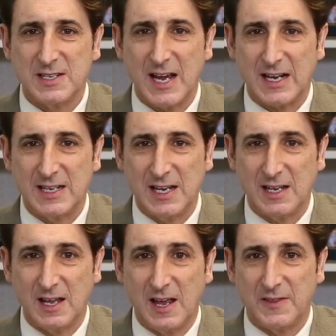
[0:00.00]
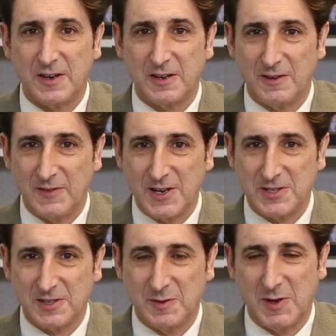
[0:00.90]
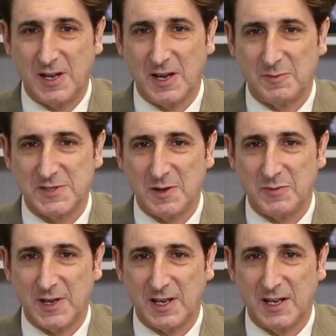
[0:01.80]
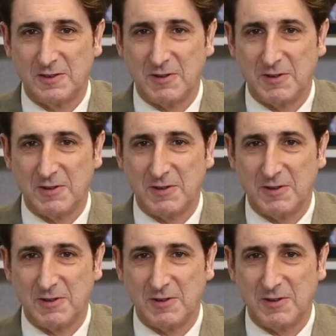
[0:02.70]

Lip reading: technique that could eventually become something in